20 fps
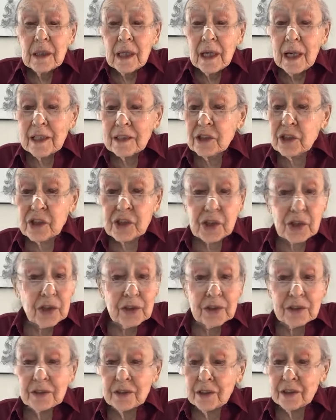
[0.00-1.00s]
I'd
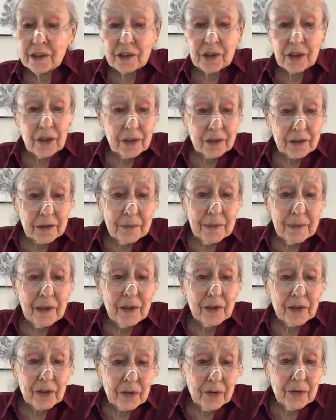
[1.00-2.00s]
certainly talked
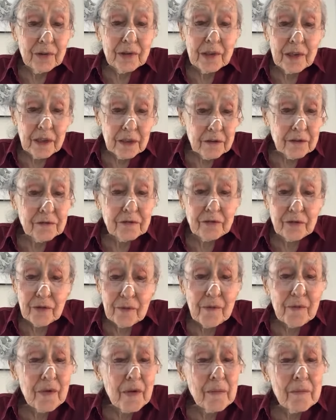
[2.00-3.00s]
about her enough
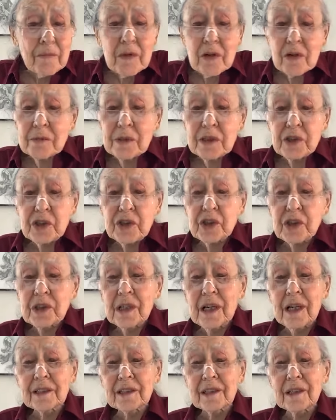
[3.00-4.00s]
from the moment she
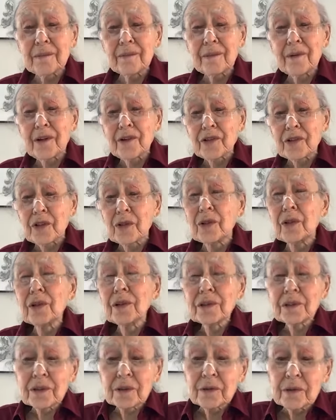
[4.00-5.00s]
knocked on my
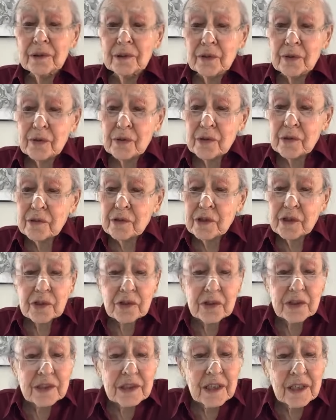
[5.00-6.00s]
door to introduce
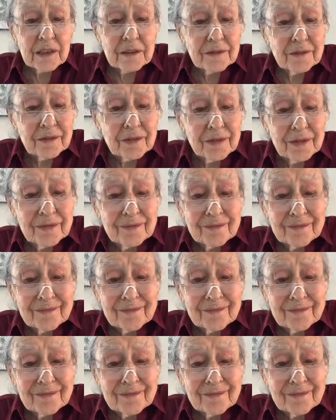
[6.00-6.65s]
herself.